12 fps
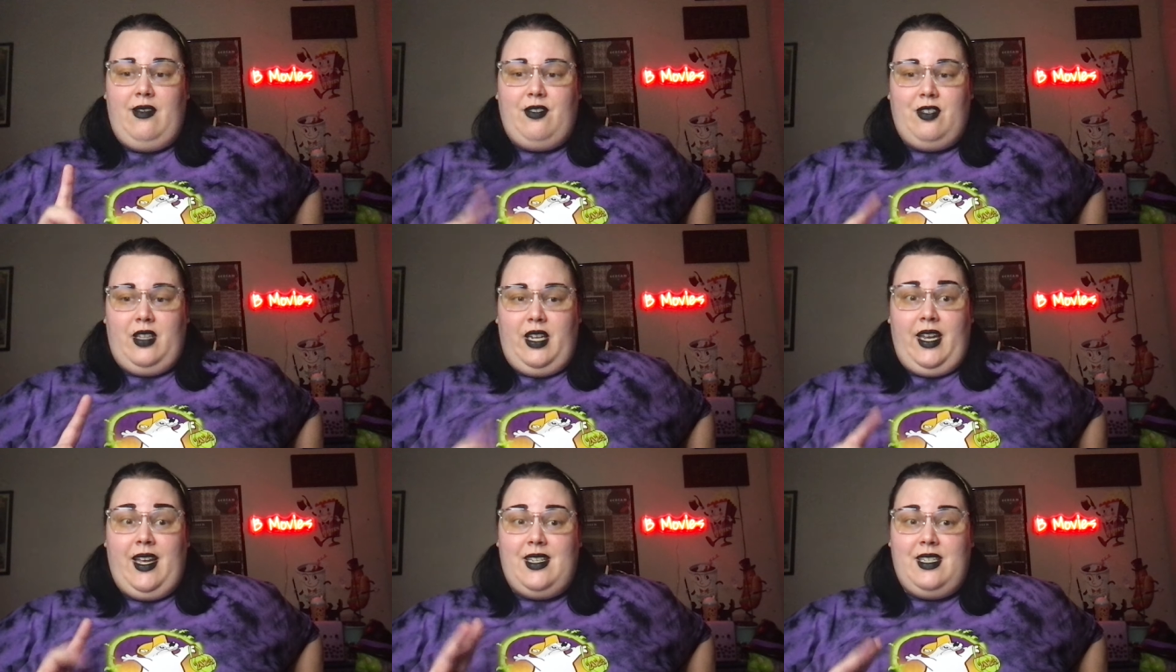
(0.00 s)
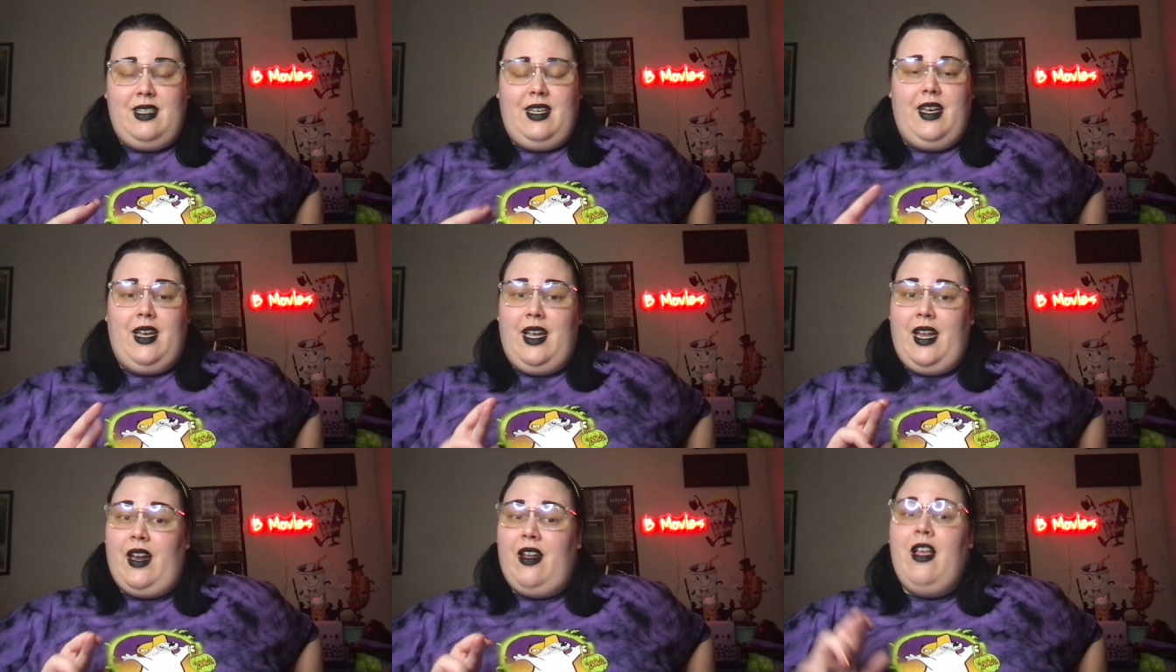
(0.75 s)
for Lydia and Delia
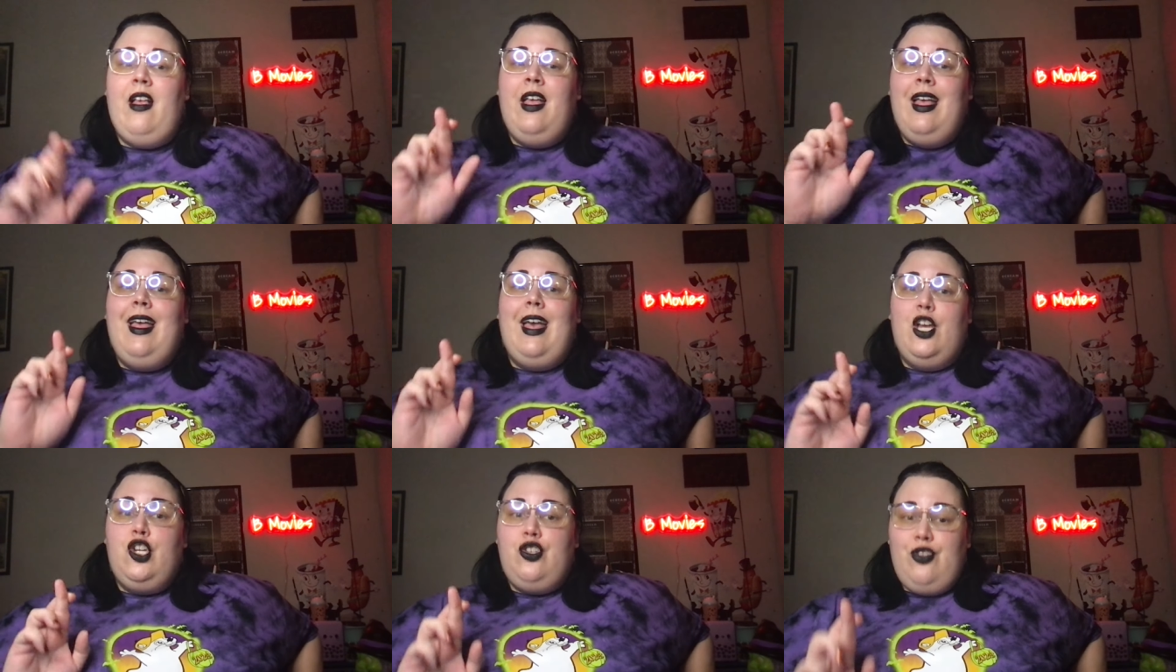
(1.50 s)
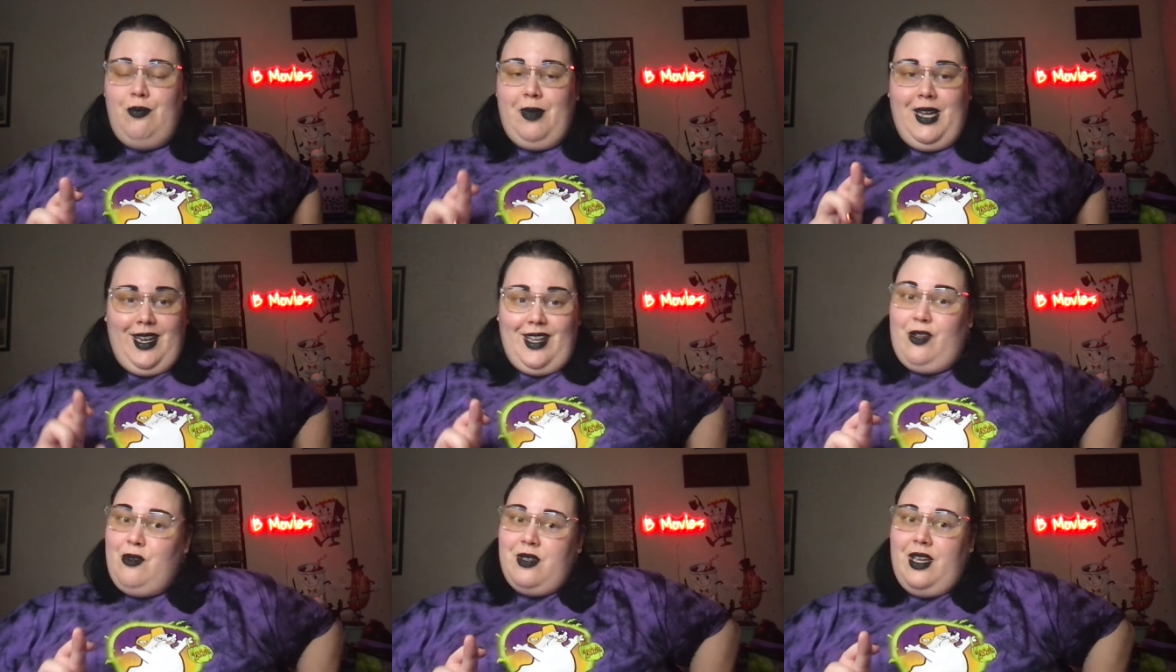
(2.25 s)
and should be getting
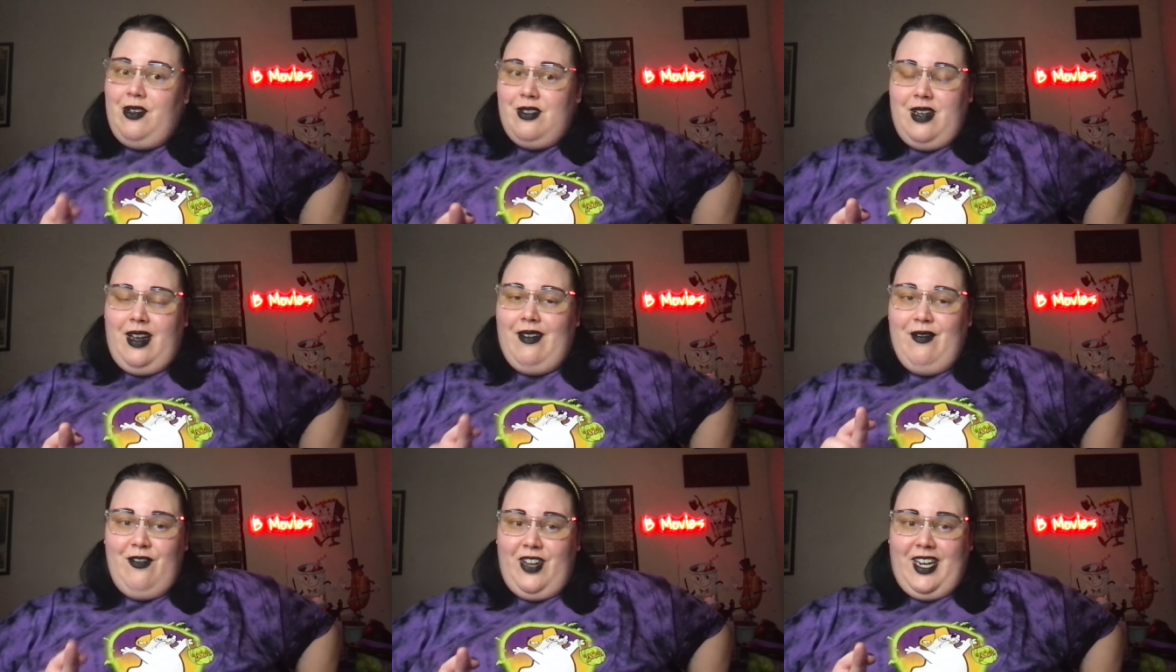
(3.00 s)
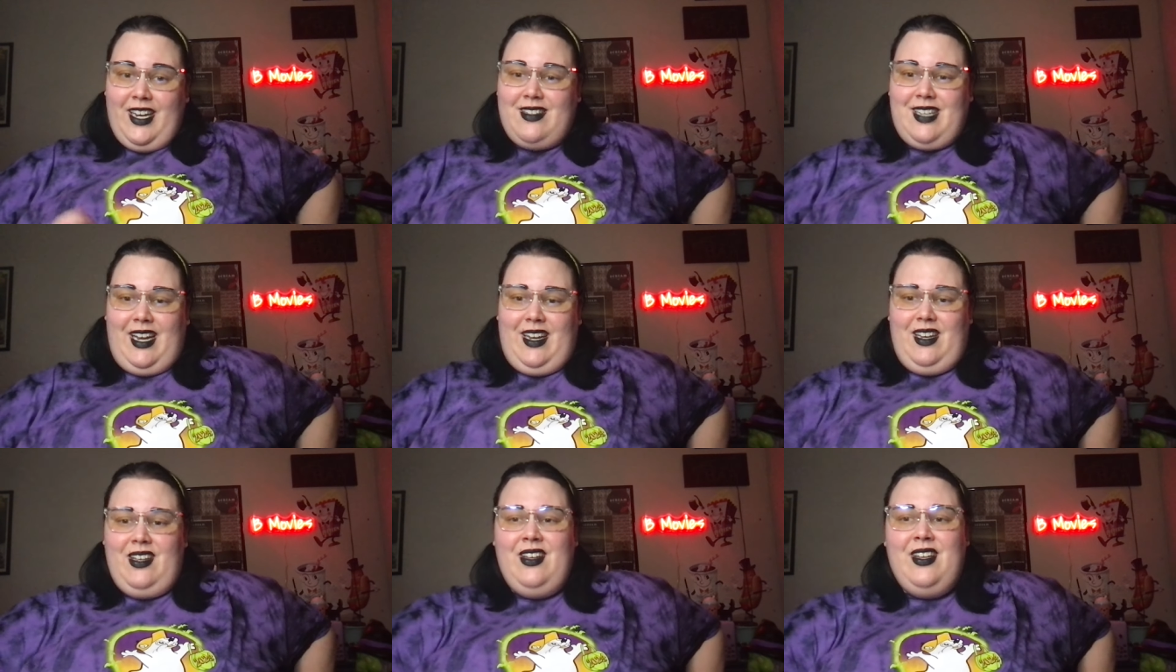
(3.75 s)
those later today. Very excited.